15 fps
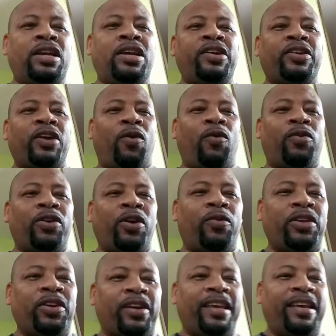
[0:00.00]
Now, now,
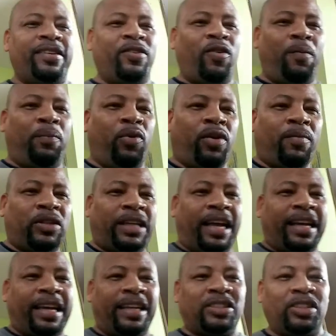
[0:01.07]
you, no pork, but I
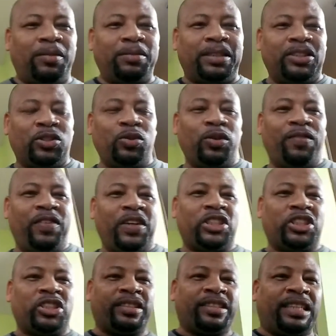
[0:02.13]
can substitute
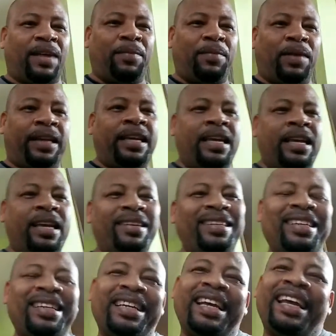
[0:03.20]
fish, salmon.
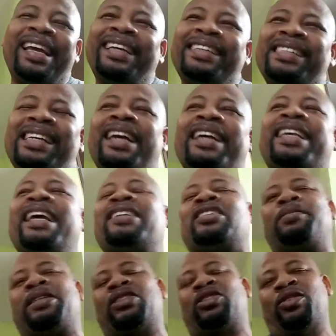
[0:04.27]
Yeah, I can
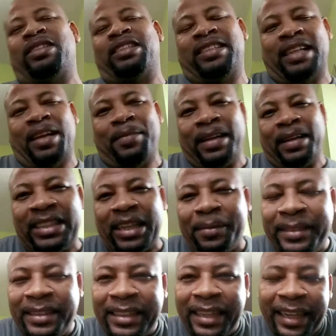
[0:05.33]
substitute salmon, jam,
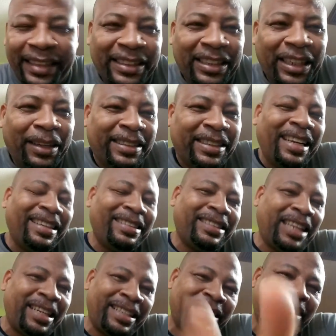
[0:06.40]
jam, jam, yeah,
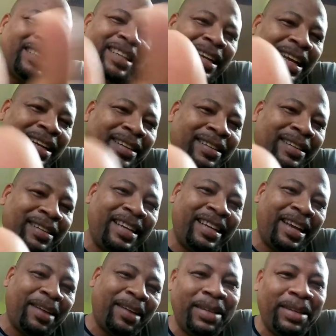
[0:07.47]
jammies. You can, yeah, yeah
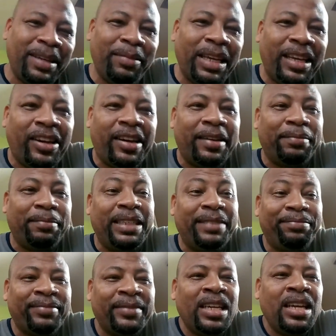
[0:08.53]
me, me, me, give it, me,
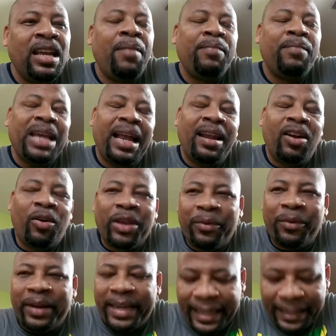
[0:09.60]
me allow you
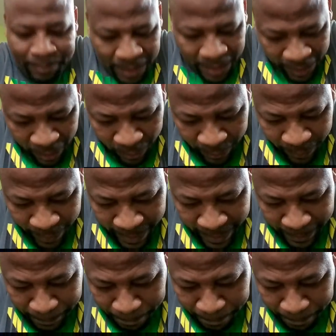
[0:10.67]
with that. Me allow you with that.